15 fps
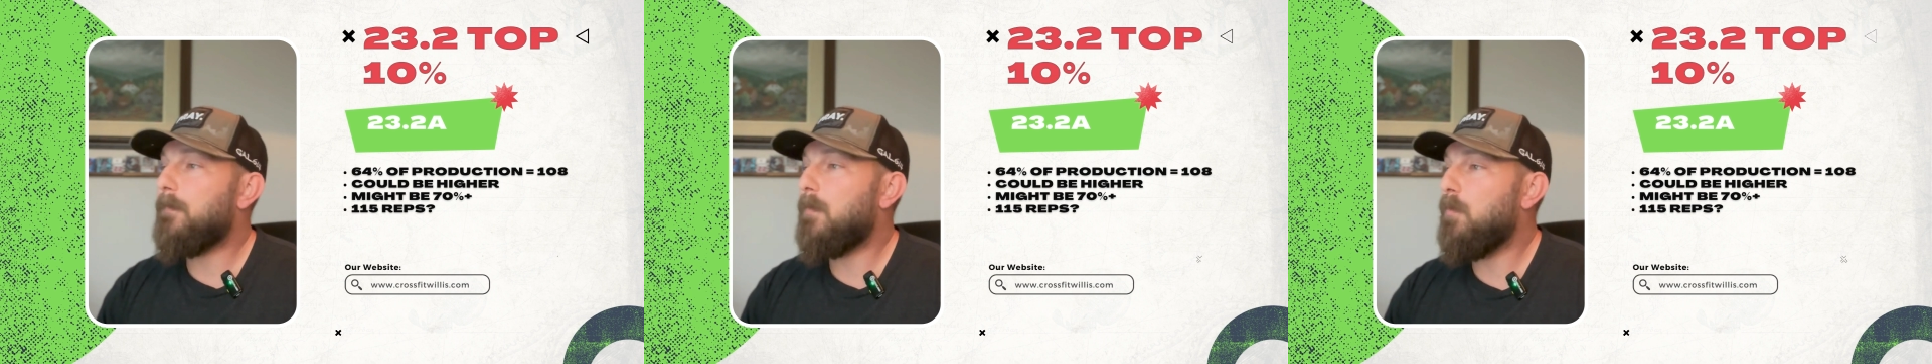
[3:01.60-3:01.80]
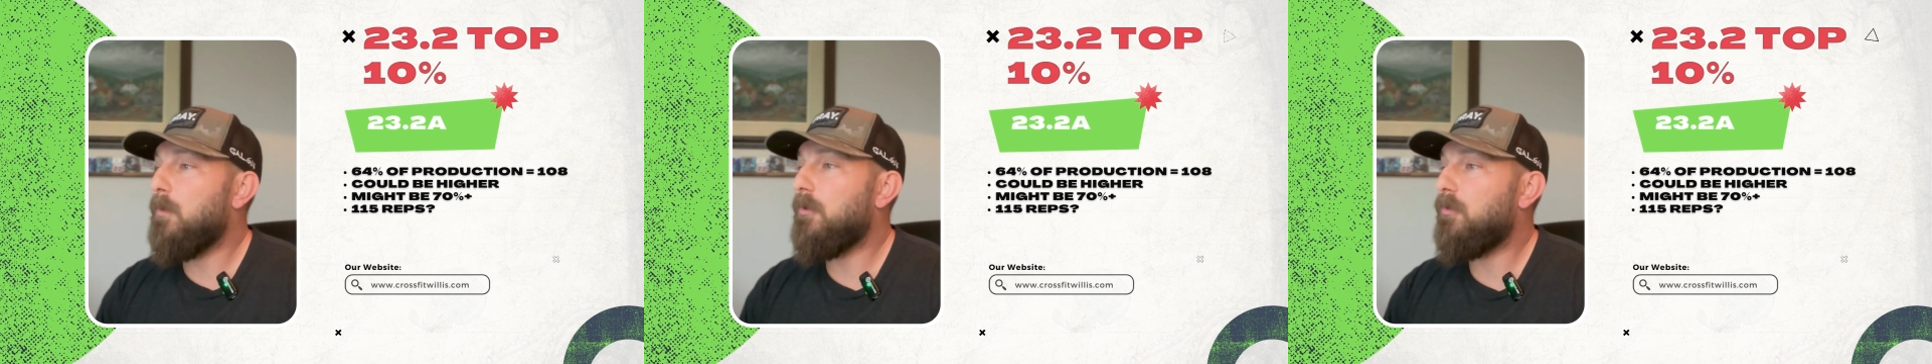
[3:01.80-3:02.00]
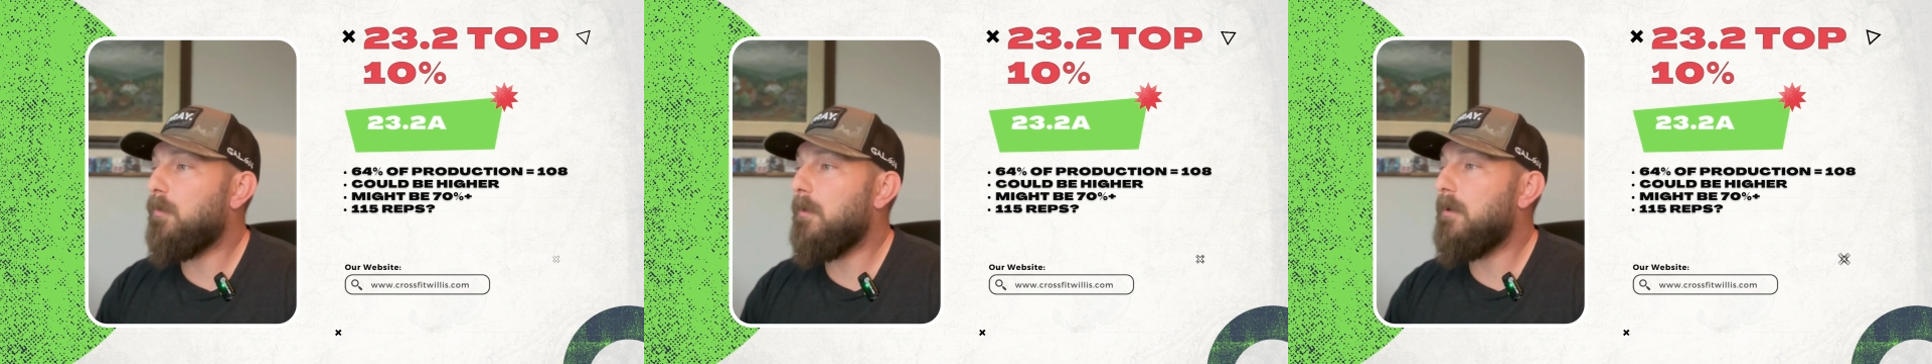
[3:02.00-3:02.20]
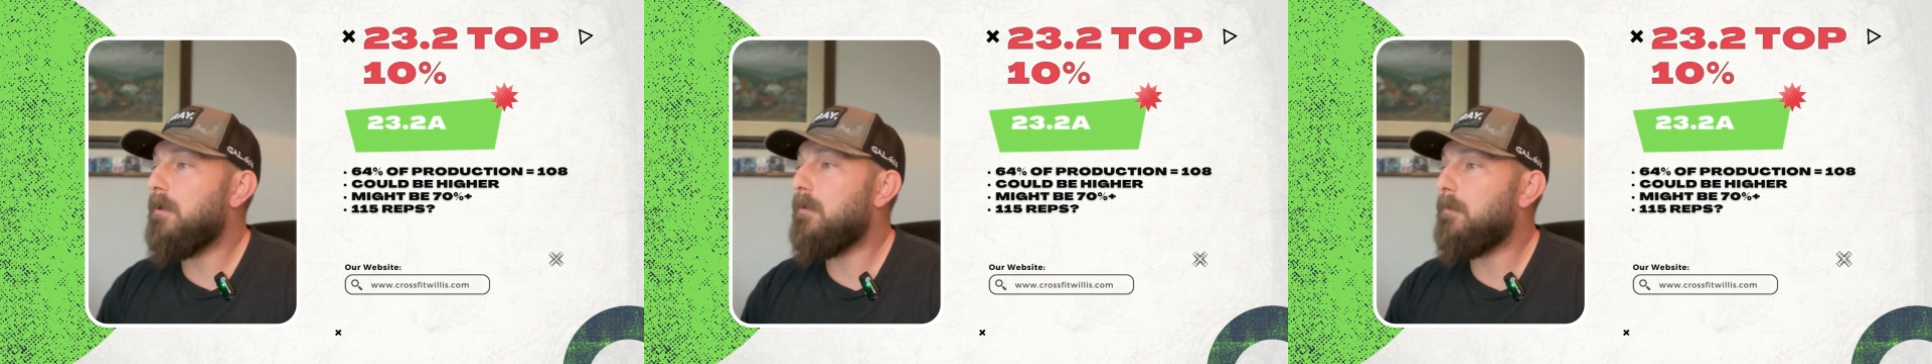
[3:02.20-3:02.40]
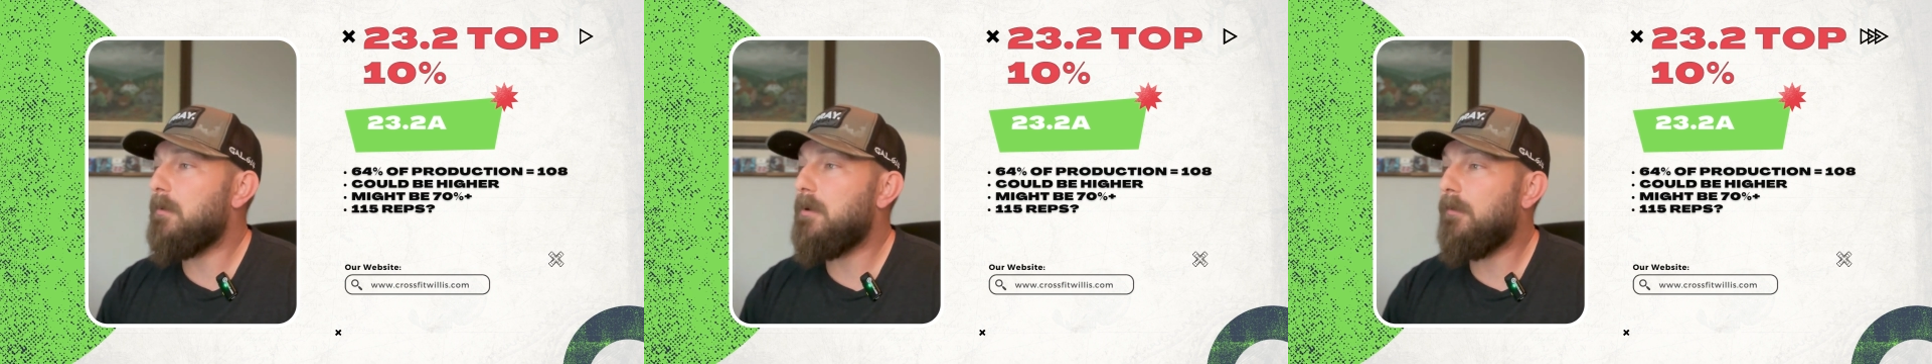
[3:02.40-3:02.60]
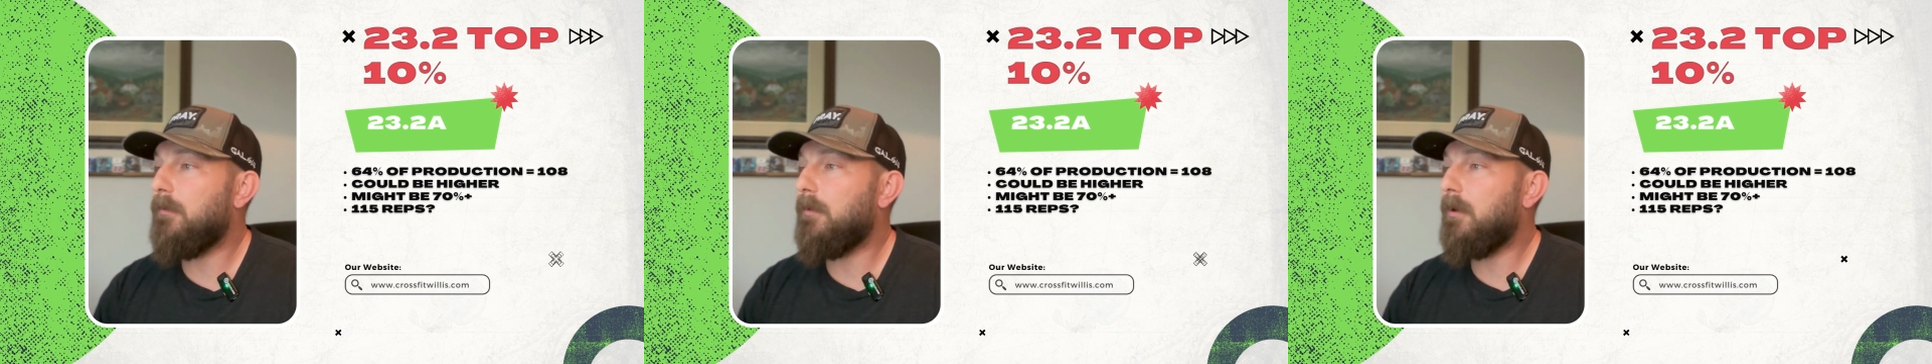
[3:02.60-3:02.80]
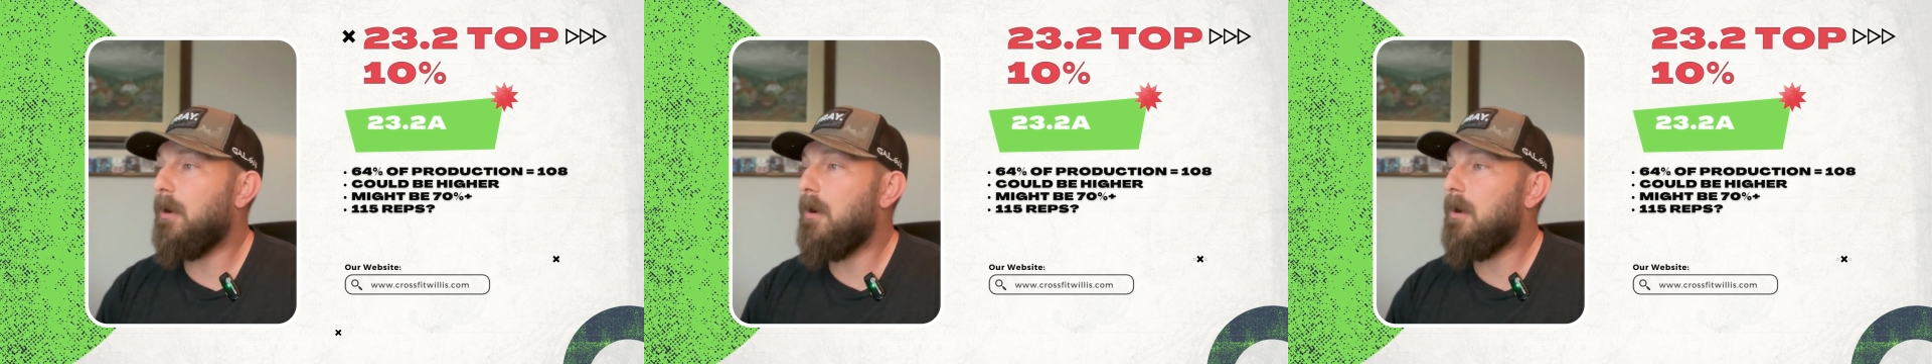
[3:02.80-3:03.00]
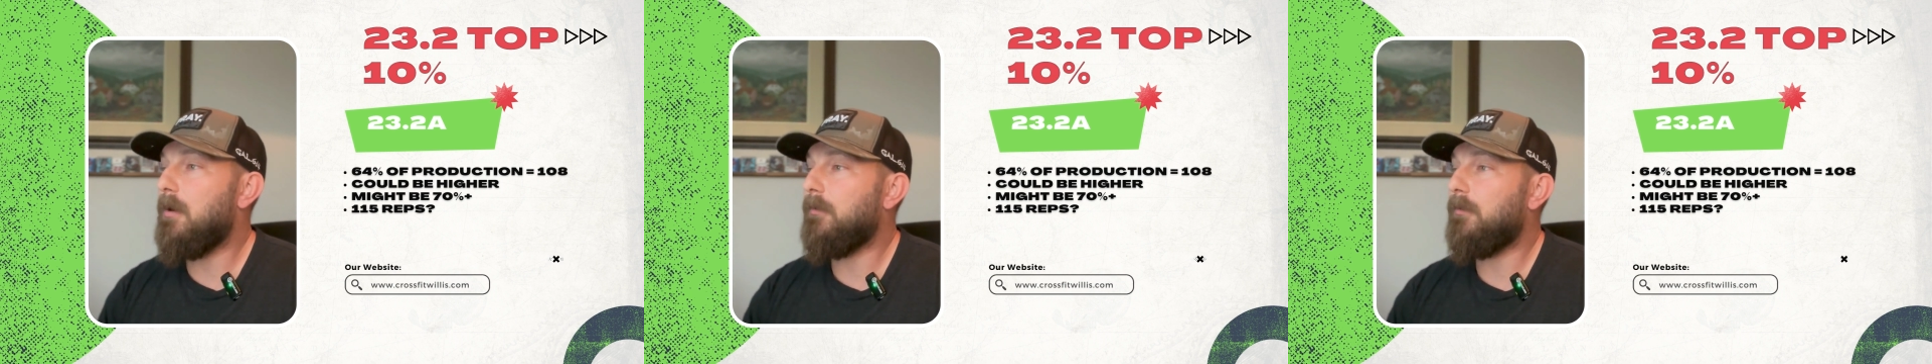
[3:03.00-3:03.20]
123 is the
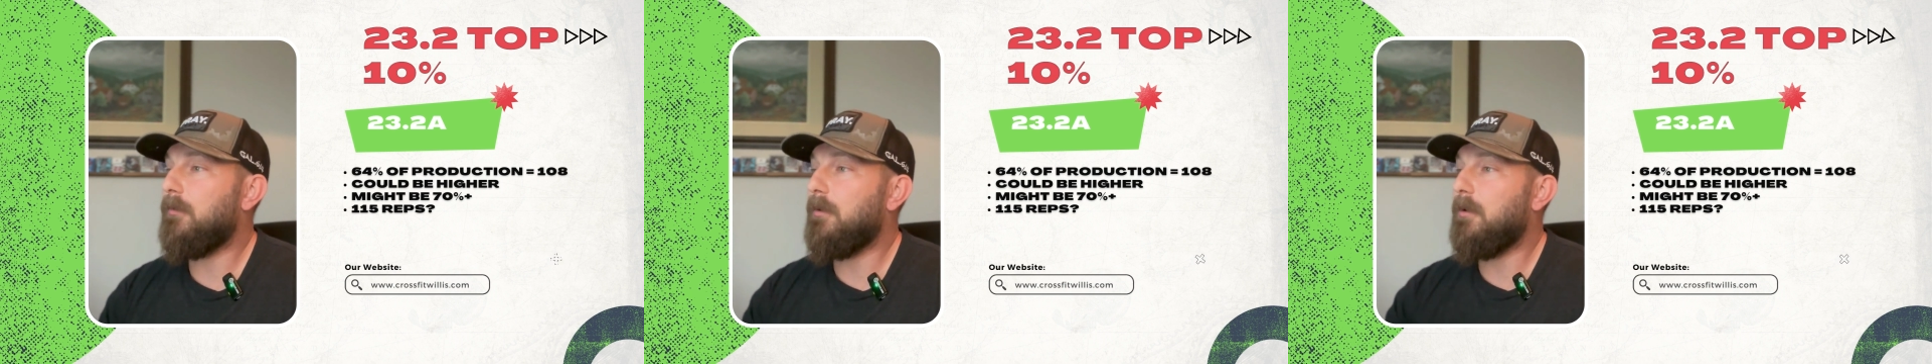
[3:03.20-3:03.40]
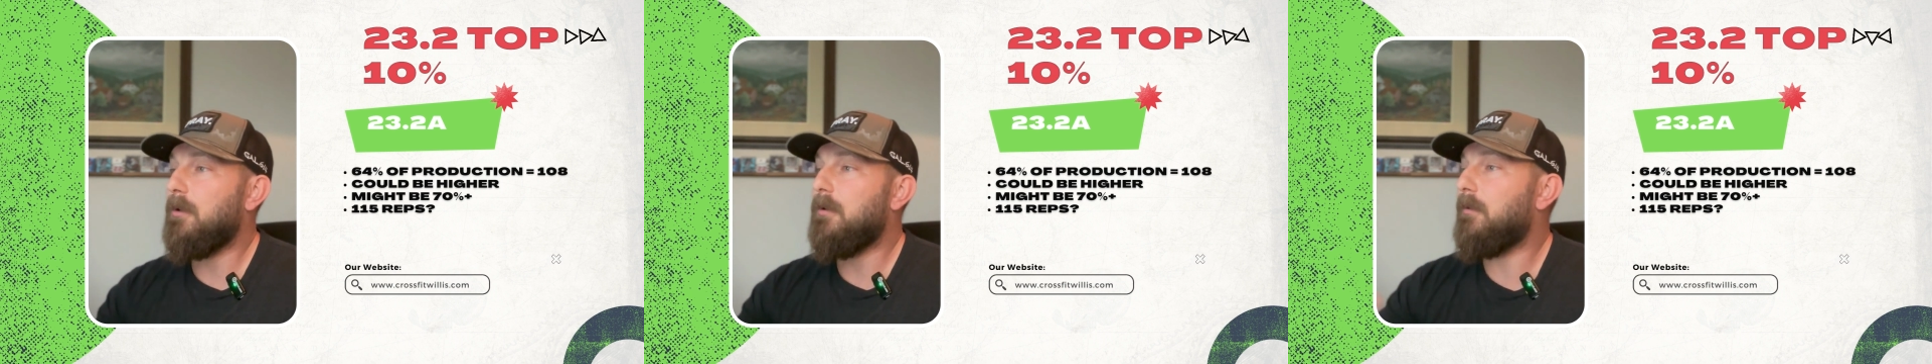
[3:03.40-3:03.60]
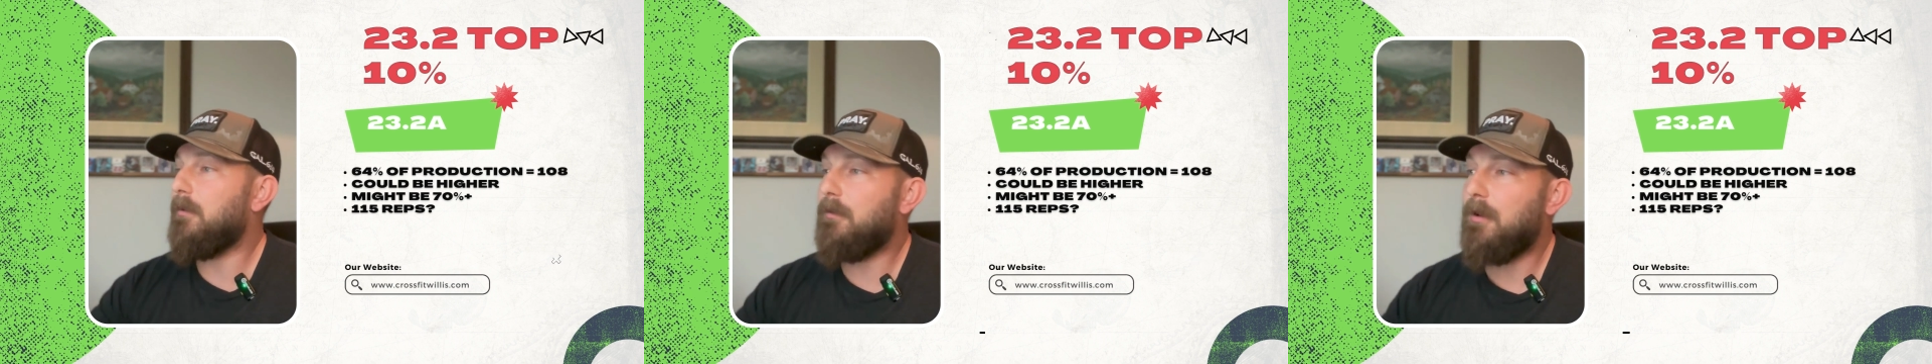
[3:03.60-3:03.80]
cost to get to